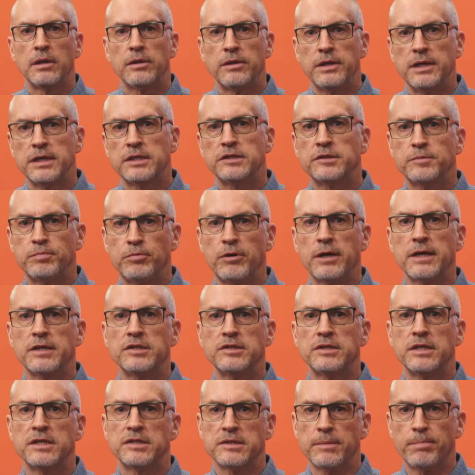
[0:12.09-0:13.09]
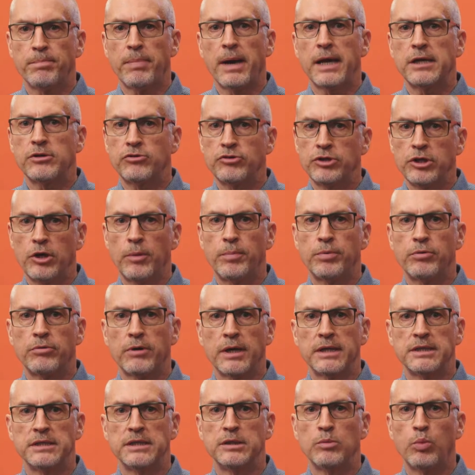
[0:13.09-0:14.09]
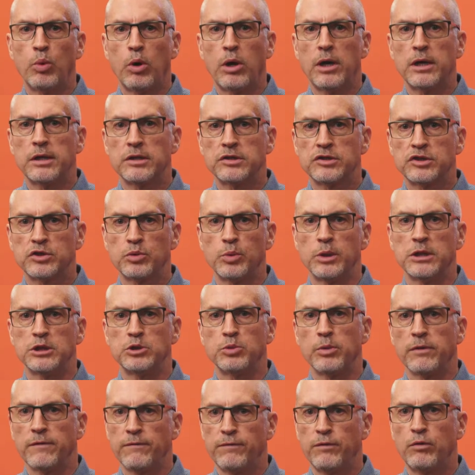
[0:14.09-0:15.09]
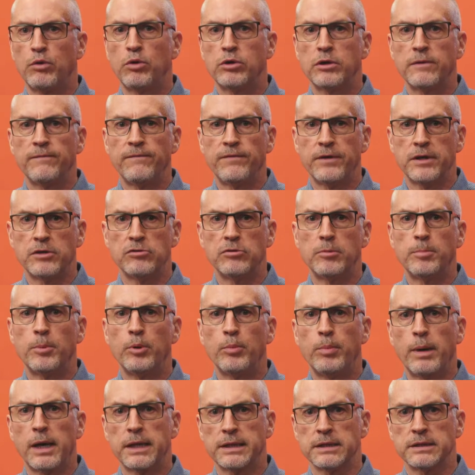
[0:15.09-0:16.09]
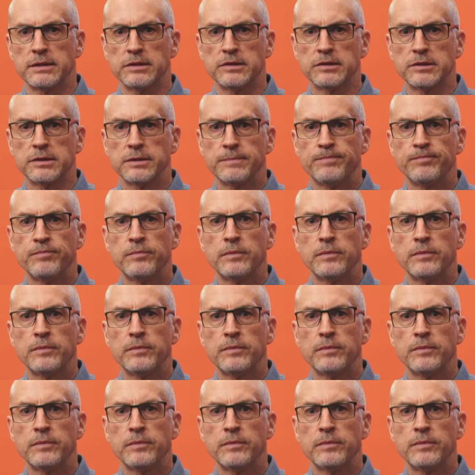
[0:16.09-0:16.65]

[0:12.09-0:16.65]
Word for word: The Xpress is a battery operated wireless switch with four configurable buttons.